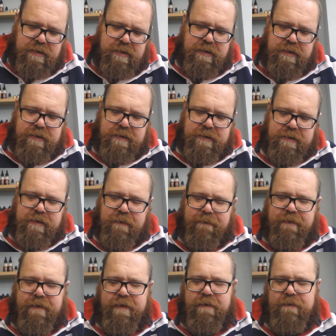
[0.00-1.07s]
It's not
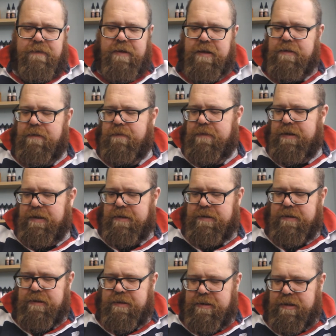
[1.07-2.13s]
very often I do these
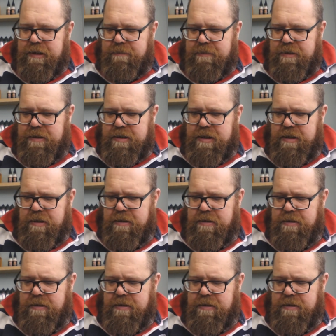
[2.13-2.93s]
at this time of the day.